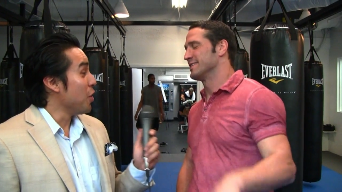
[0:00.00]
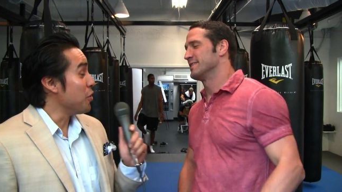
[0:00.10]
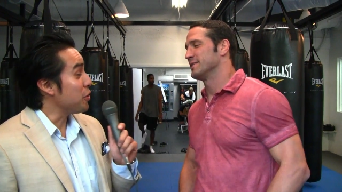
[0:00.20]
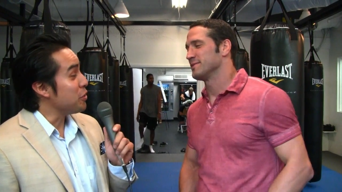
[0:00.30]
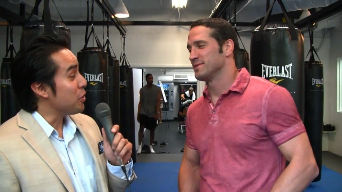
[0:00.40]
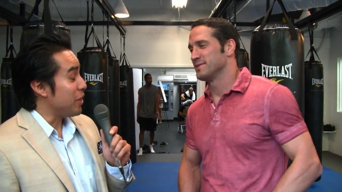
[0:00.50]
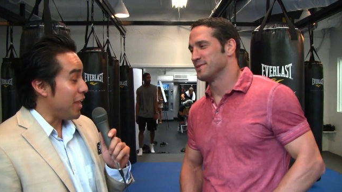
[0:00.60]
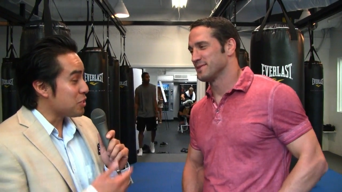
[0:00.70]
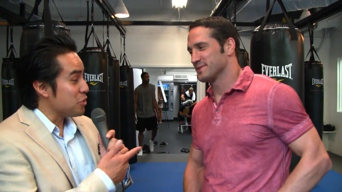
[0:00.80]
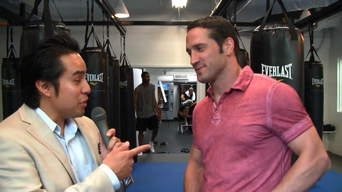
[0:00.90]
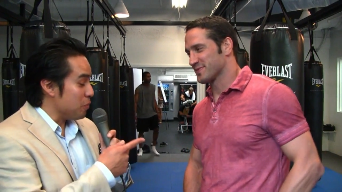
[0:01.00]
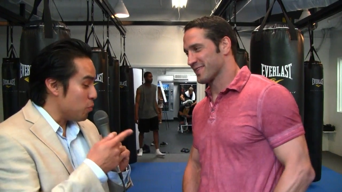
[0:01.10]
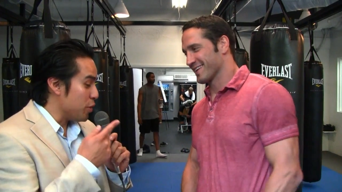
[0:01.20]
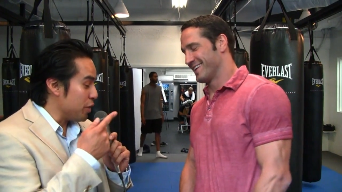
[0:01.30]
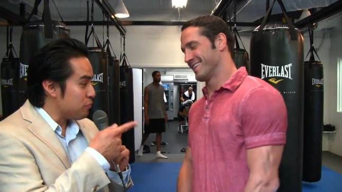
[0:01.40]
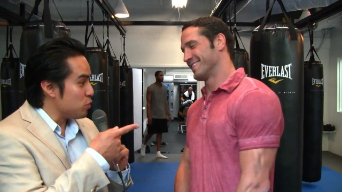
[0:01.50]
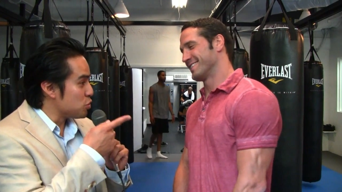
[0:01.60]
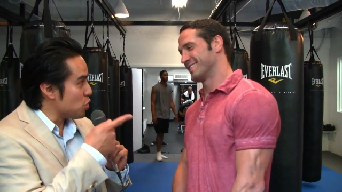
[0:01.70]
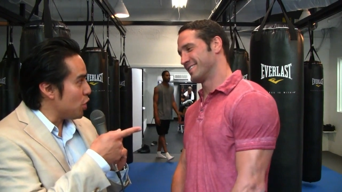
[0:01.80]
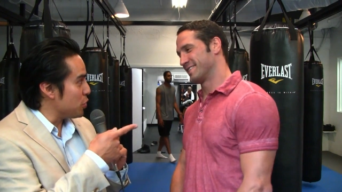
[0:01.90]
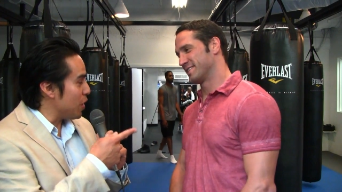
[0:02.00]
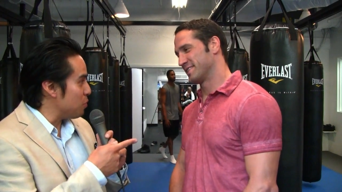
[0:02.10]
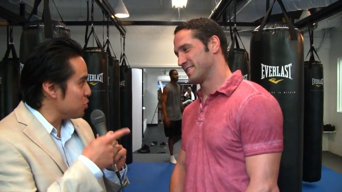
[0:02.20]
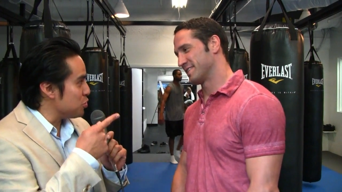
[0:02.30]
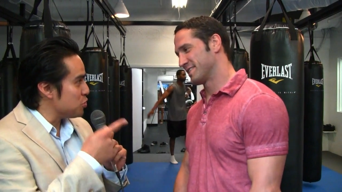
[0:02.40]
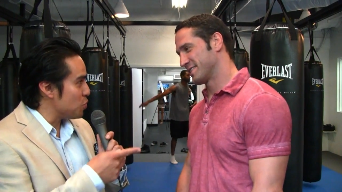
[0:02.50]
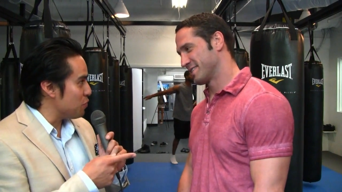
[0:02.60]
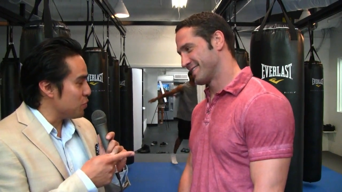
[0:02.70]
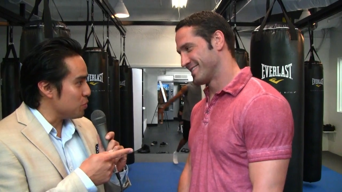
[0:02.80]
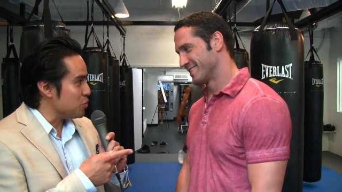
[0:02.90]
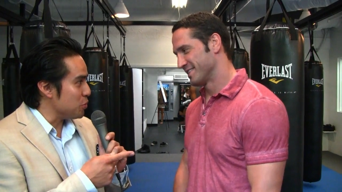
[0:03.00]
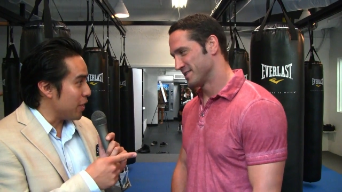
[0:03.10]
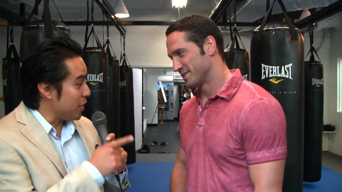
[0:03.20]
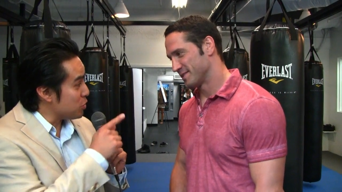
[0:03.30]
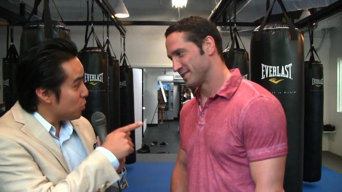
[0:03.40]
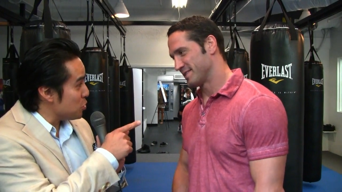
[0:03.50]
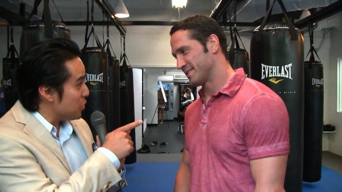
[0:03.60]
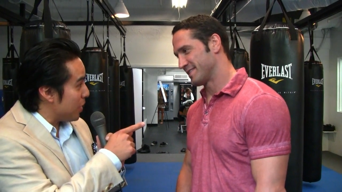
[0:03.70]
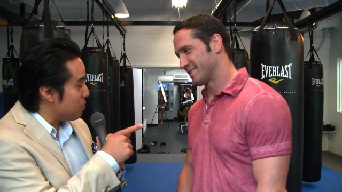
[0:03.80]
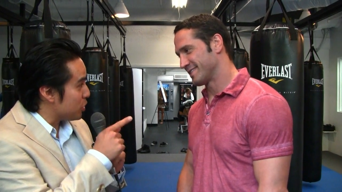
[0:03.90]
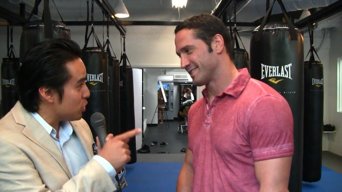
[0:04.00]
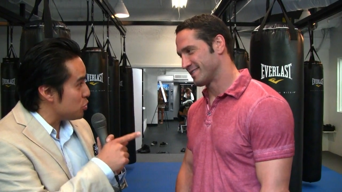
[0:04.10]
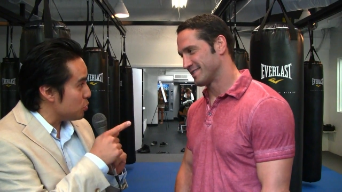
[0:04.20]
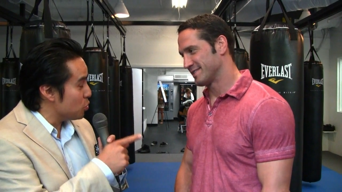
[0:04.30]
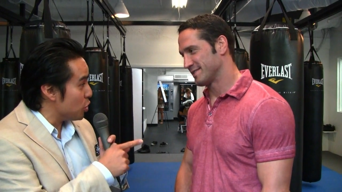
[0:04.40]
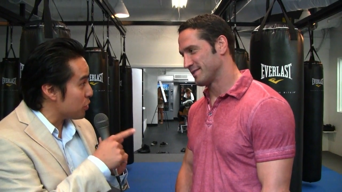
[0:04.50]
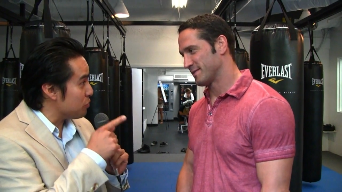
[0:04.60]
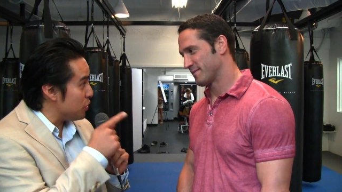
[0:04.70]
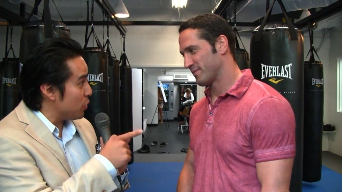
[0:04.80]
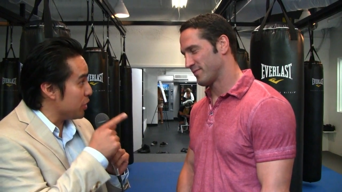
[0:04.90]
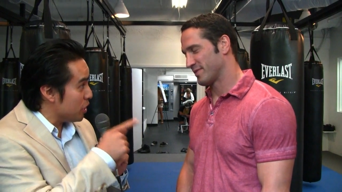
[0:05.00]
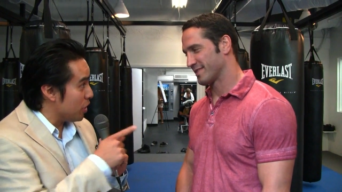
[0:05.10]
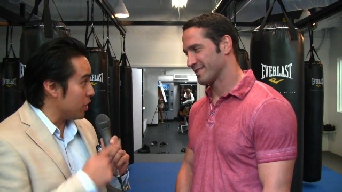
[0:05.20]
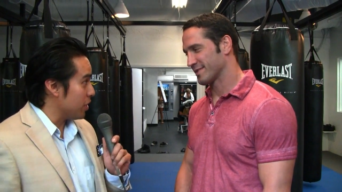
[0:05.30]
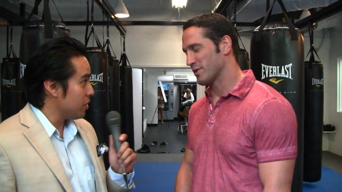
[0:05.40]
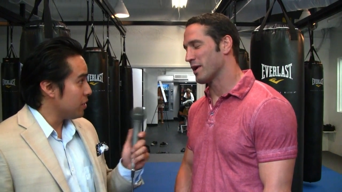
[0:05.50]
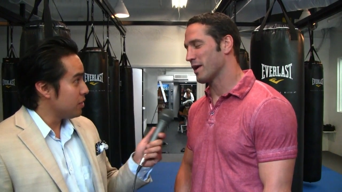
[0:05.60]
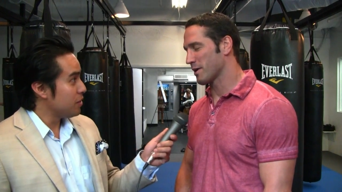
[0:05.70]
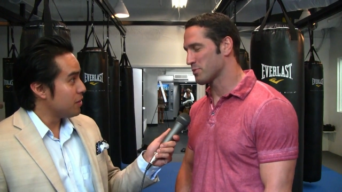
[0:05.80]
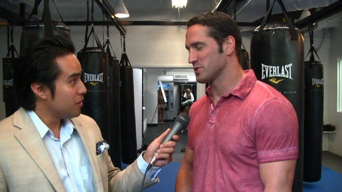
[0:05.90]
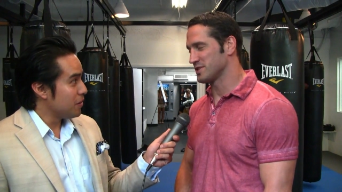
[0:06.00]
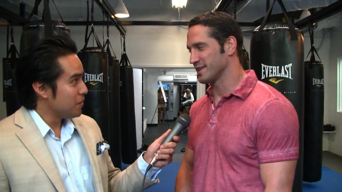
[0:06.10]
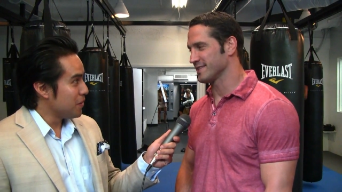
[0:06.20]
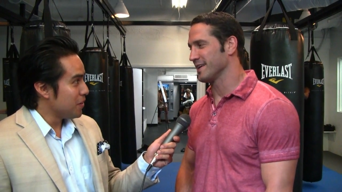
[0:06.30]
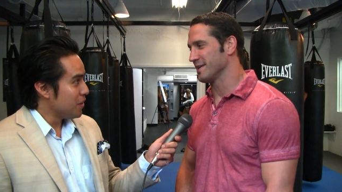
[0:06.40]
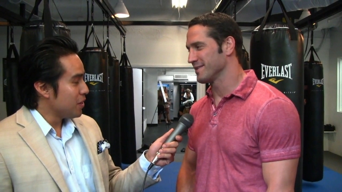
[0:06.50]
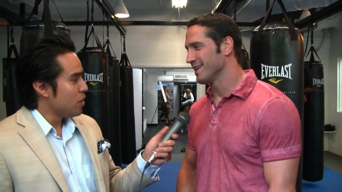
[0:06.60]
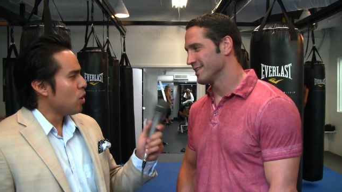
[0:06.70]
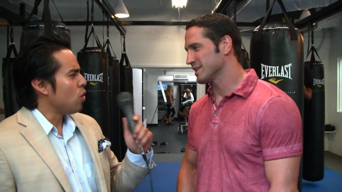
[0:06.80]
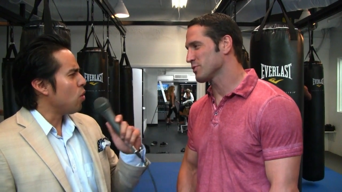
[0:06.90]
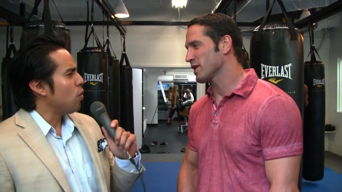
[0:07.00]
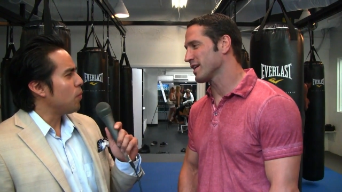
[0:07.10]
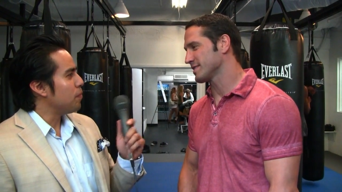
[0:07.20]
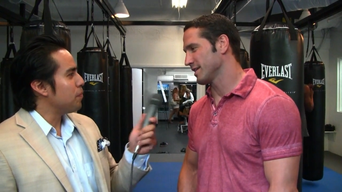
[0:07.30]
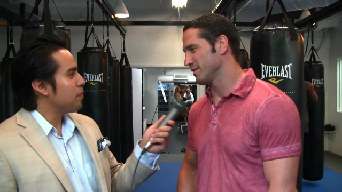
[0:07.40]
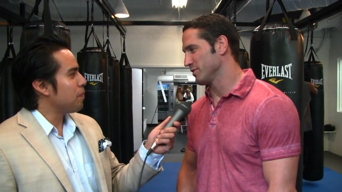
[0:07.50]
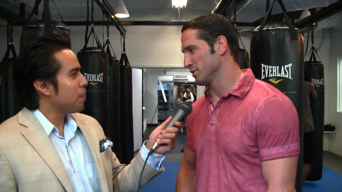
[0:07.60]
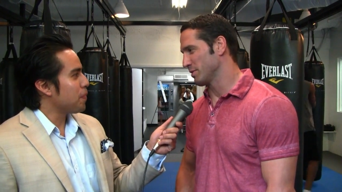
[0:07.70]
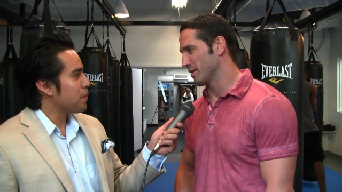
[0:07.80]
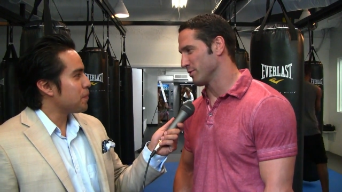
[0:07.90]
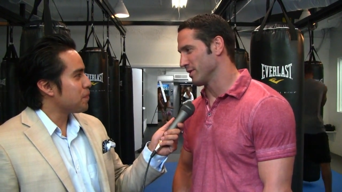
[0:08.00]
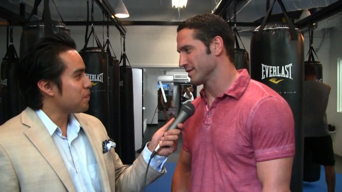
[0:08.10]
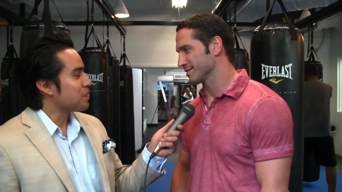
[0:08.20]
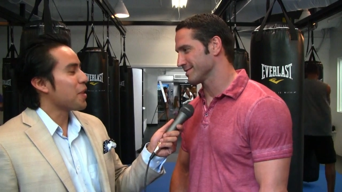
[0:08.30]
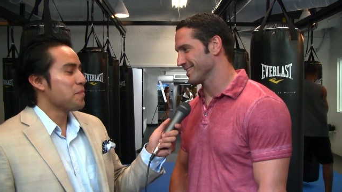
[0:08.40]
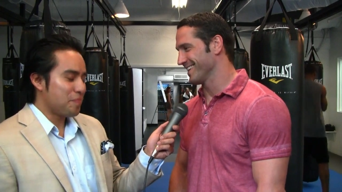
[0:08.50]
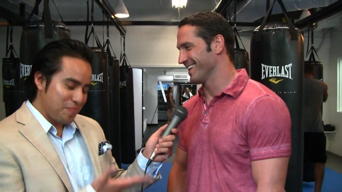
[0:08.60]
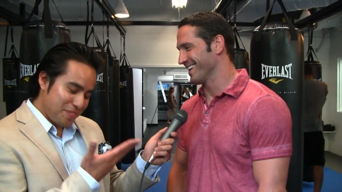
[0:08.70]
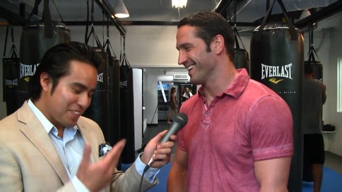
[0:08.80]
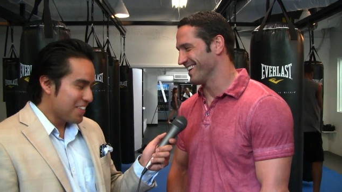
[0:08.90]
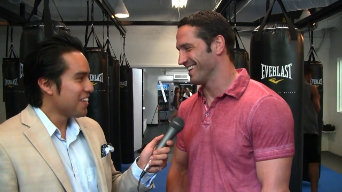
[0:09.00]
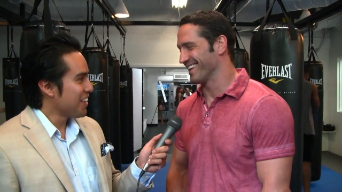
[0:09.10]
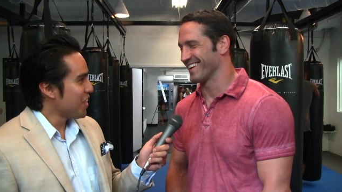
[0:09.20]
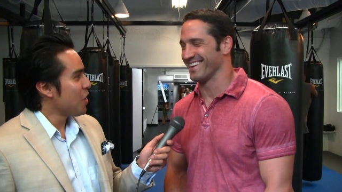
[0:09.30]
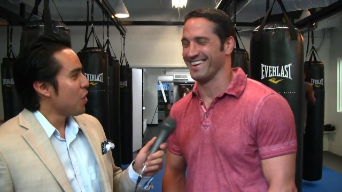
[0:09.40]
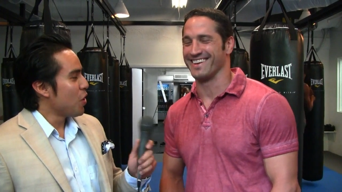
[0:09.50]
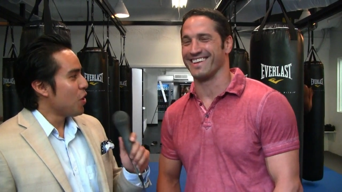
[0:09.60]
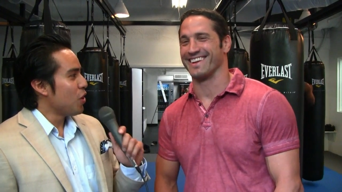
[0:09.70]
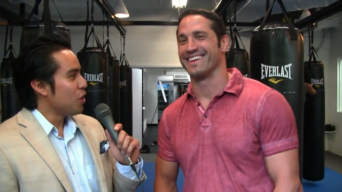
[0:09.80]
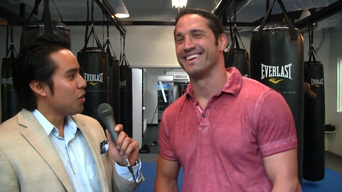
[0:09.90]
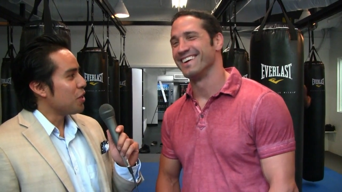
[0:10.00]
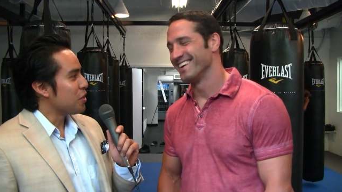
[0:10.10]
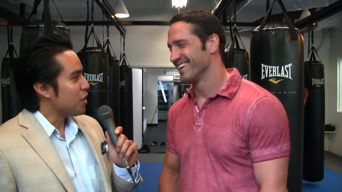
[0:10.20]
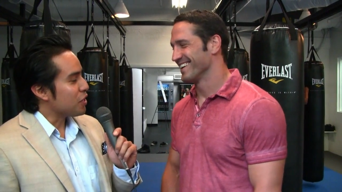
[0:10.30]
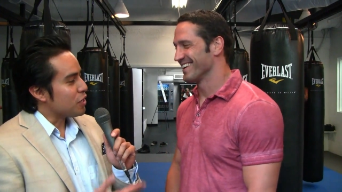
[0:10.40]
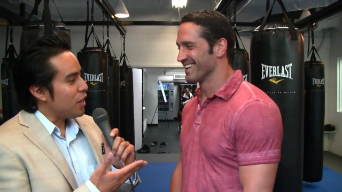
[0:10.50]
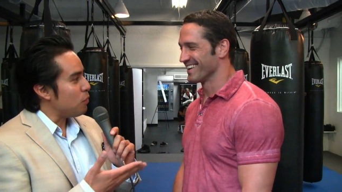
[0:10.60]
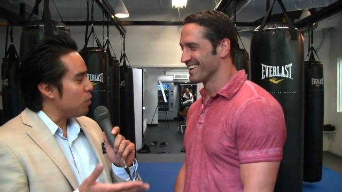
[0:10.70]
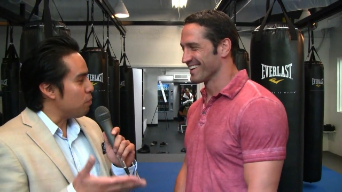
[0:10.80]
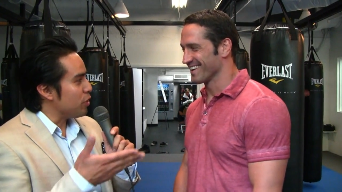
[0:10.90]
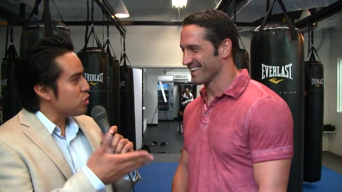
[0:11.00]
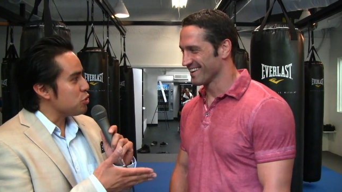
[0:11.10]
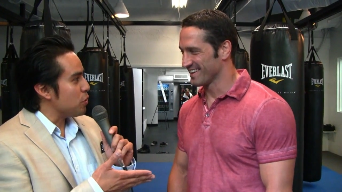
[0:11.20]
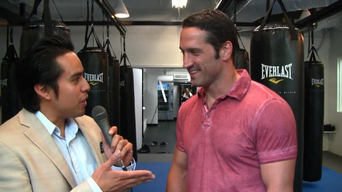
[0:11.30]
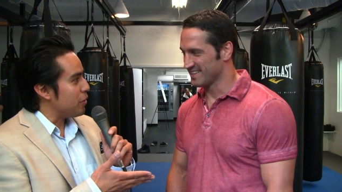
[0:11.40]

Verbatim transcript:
Speaker 1: no, you don't. Actually, when I first saw you, I wasn't sure if it was you, and I told you that because you look very young.
Speaker 2: I, I appreciate that. That's what got the interview, by the way.
Speaker 1: Not kidding. Guy, what brings you